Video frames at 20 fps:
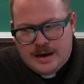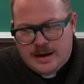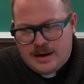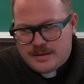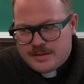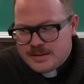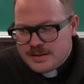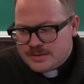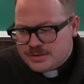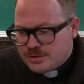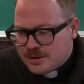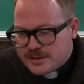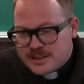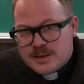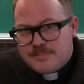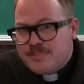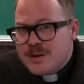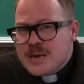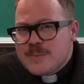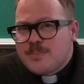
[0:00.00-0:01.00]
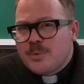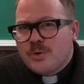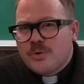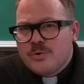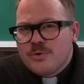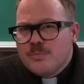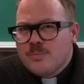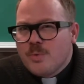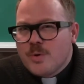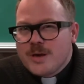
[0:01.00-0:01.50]
These are like the people
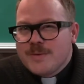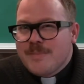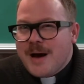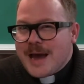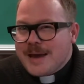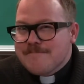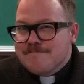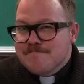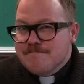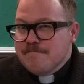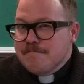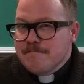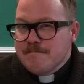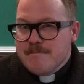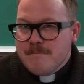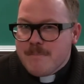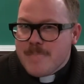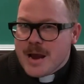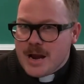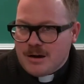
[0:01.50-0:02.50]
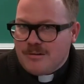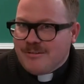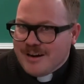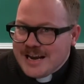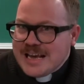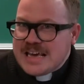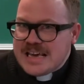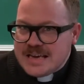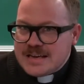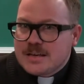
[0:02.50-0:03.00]
whom we might
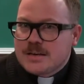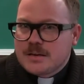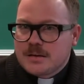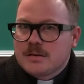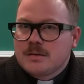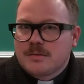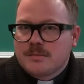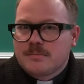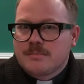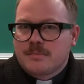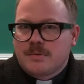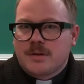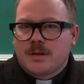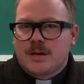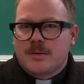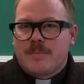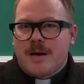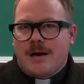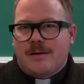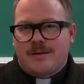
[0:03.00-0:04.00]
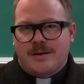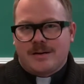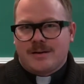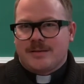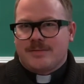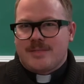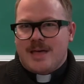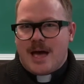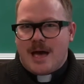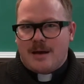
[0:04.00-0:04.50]
marry. Think about it
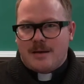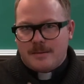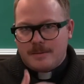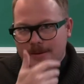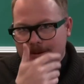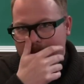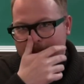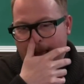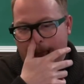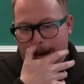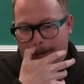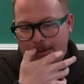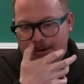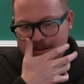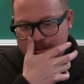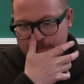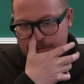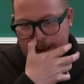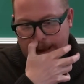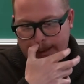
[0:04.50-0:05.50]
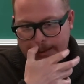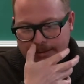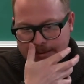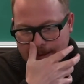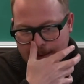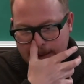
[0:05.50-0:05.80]
in that respect.